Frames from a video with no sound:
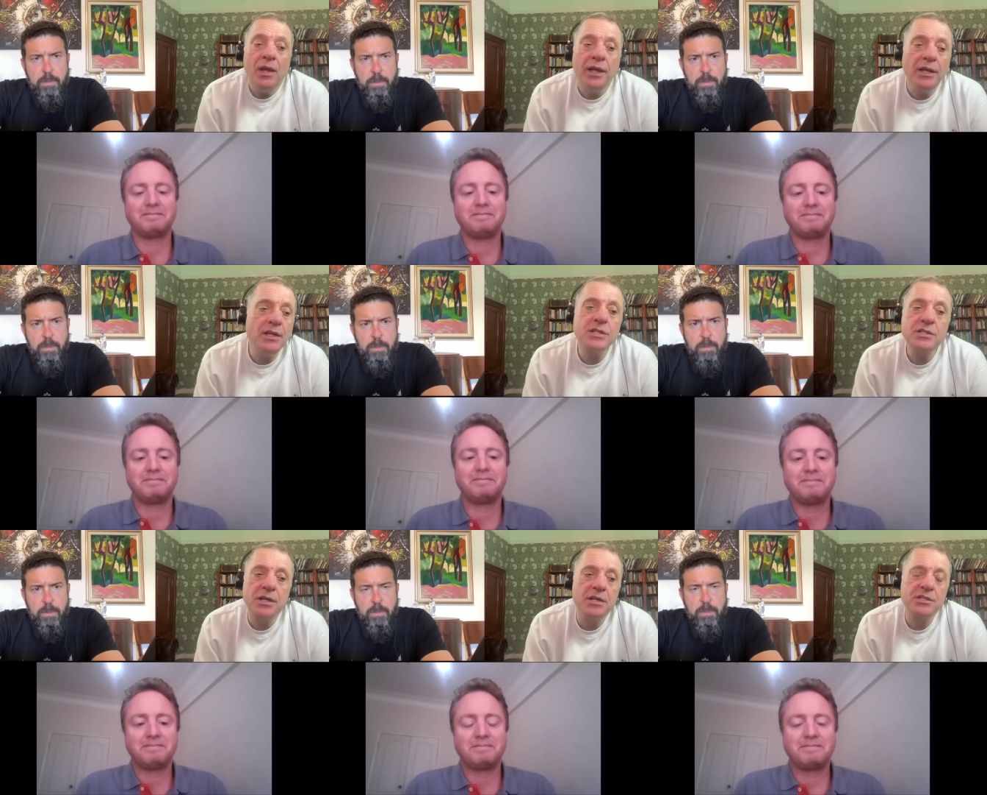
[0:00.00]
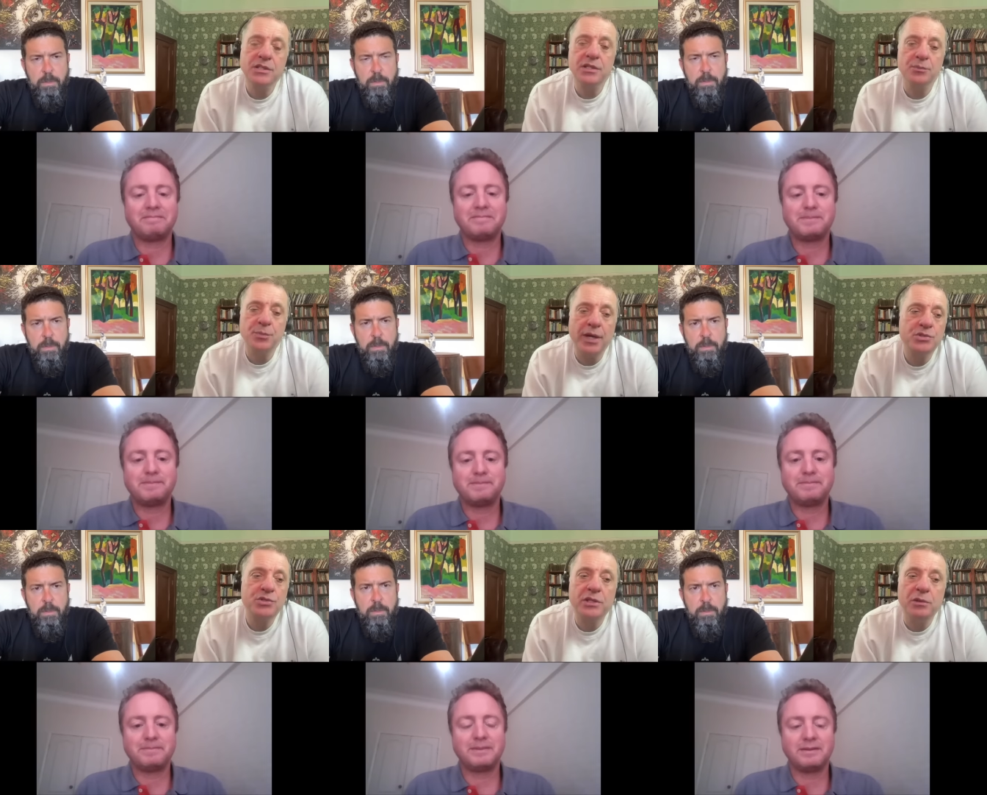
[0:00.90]
Speaker 1: Can I just ask,
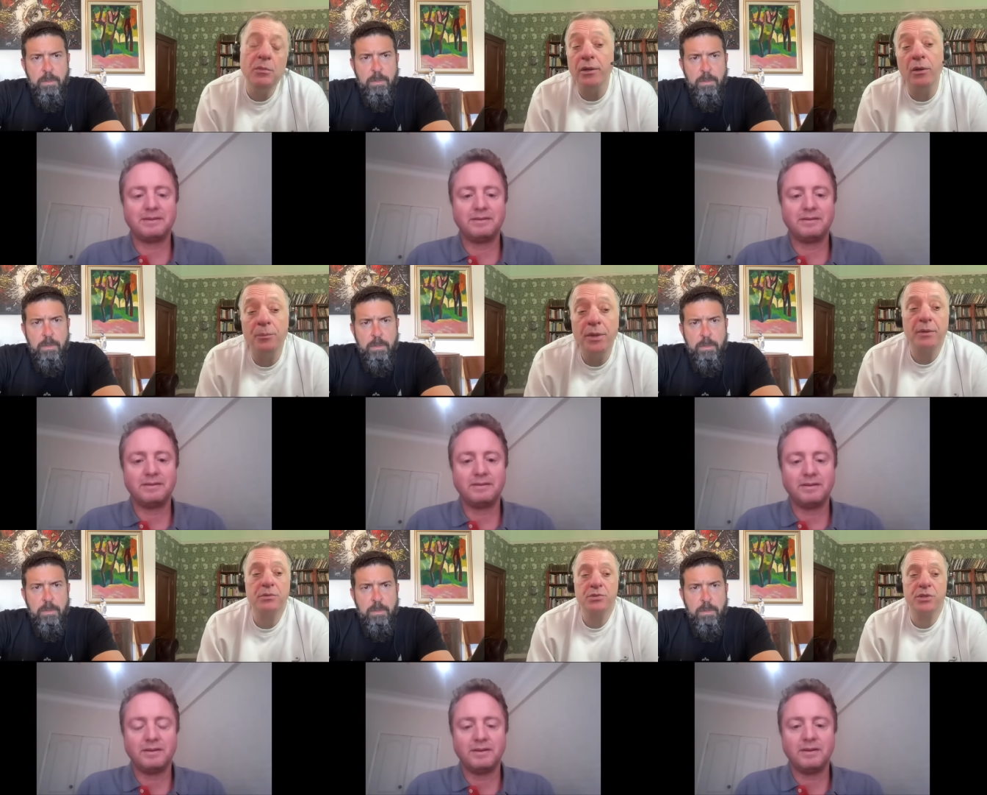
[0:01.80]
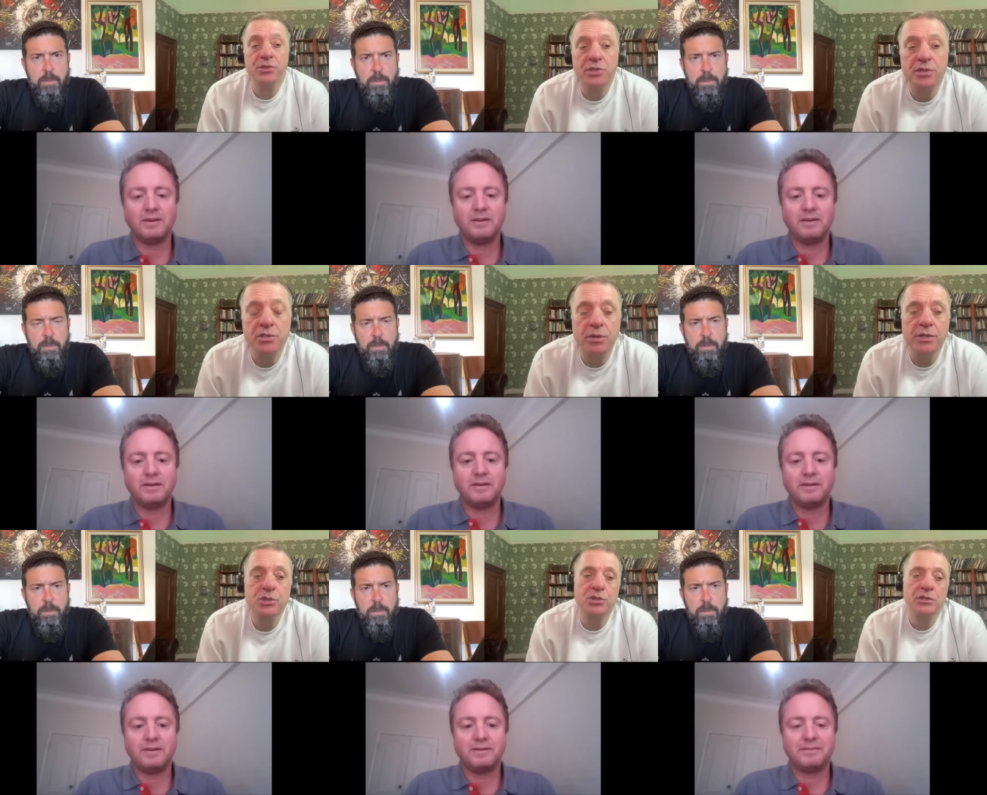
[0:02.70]
Patrick, you might not be able to answer this
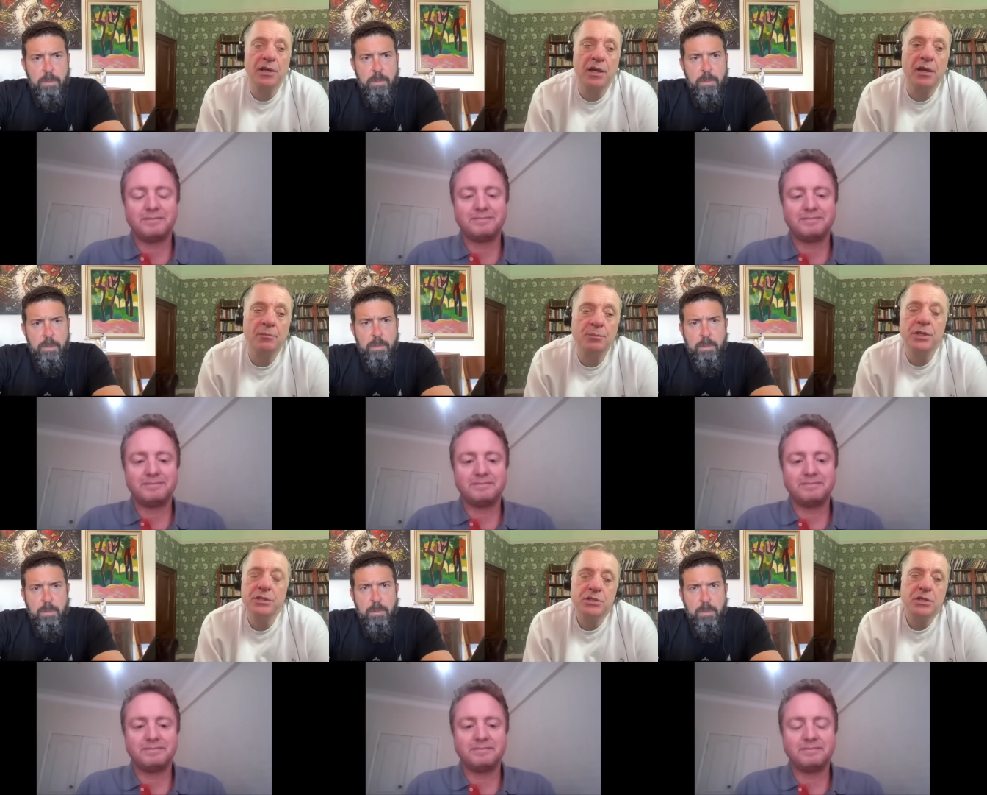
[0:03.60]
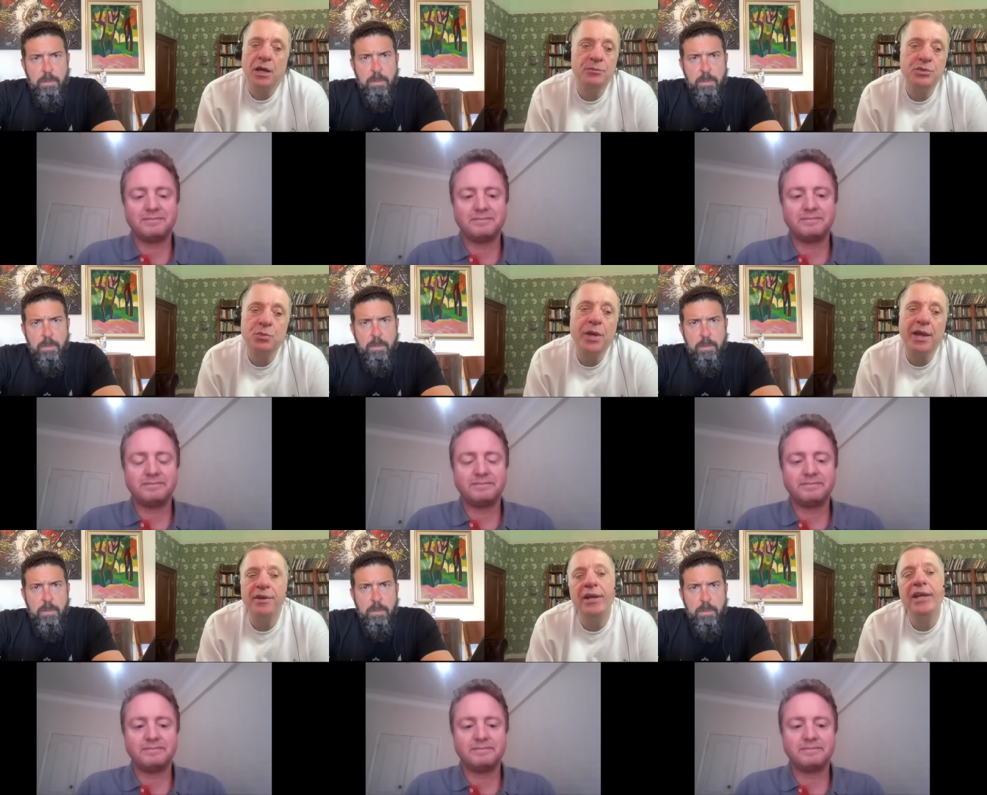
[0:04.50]
question, but do we have any